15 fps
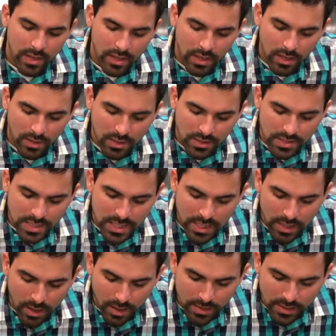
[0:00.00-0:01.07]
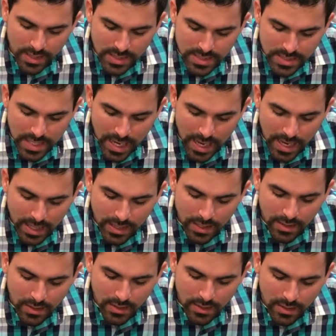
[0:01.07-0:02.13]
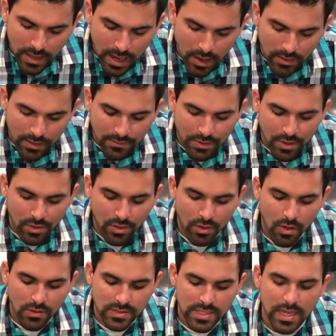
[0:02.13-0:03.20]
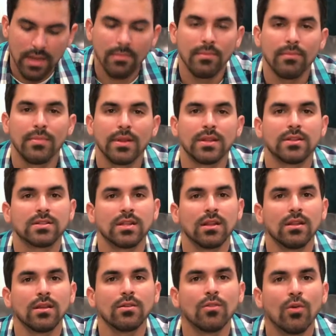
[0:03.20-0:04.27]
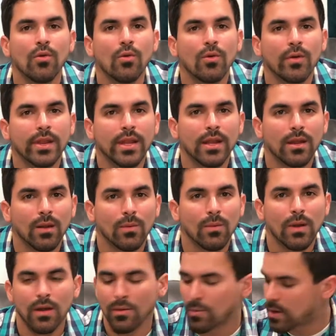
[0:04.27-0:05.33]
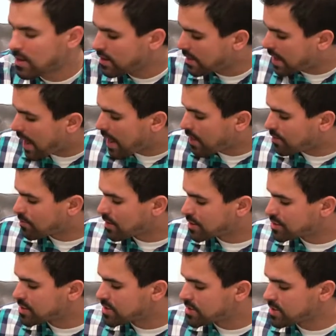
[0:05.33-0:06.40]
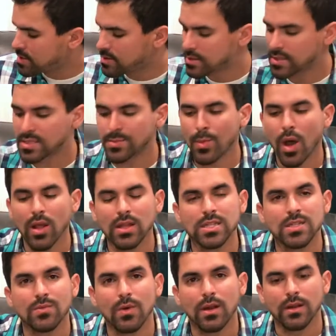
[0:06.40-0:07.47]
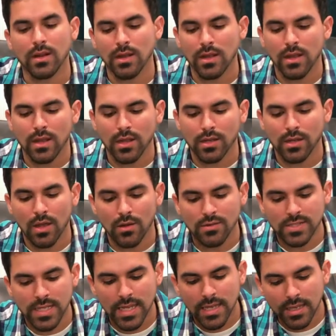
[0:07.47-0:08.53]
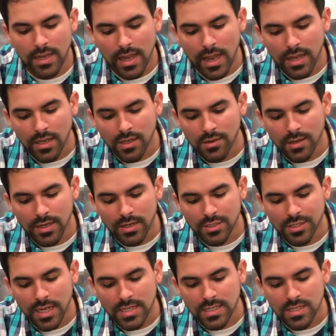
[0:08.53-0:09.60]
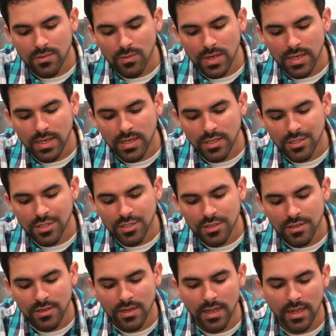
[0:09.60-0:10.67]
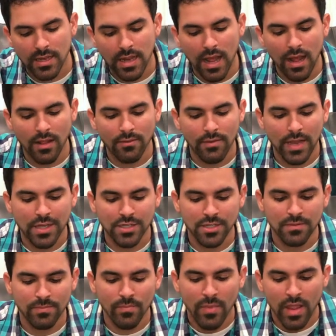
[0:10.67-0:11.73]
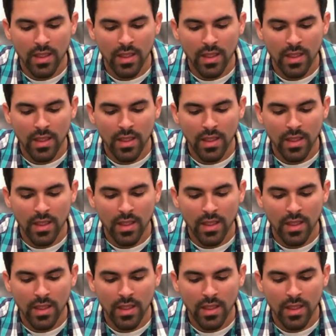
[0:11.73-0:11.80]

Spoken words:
Here you see on this side, I'll give you a close up, but there's a little hole here where one of the Allen wrenches, the smallest one, goes in and you can adjust the windage and elevation.